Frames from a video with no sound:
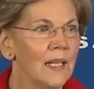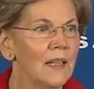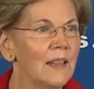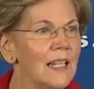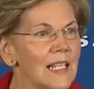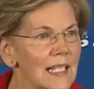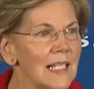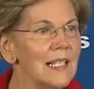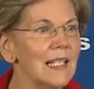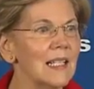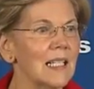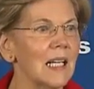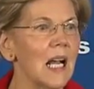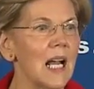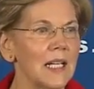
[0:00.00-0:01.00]
This is
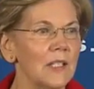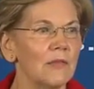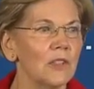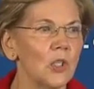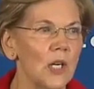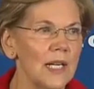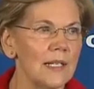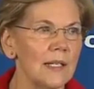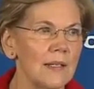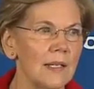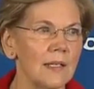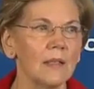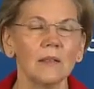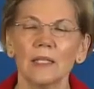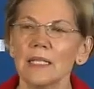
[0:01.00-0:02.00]
the kind of crisis
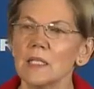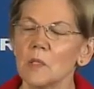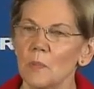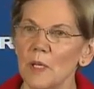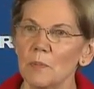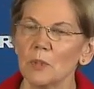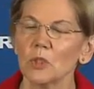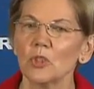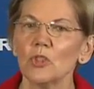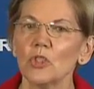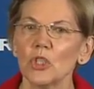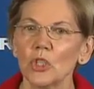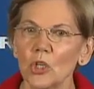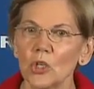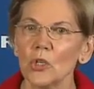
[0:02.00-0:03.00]
that leads people to
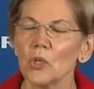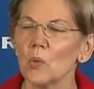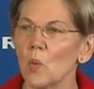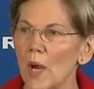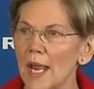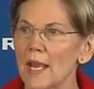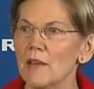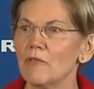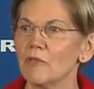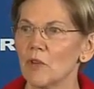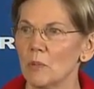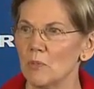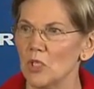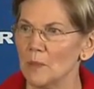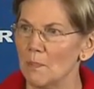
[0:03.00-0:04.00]
turn away
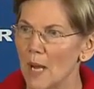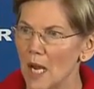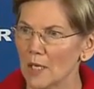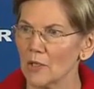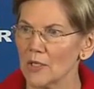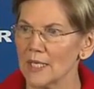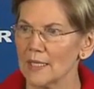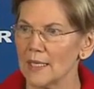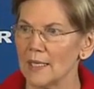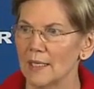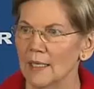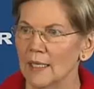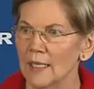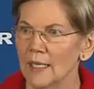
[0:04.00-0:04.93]
from democracy,